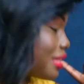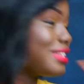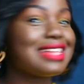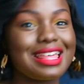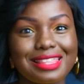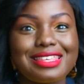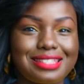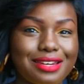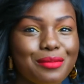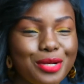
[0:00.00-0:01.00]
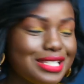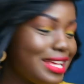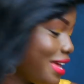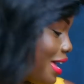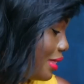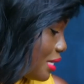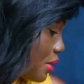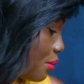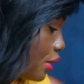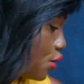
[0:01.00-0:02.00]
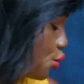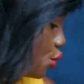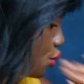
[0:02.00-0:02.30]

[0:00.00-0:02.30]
there's other things that i bought and that's what i'm going to show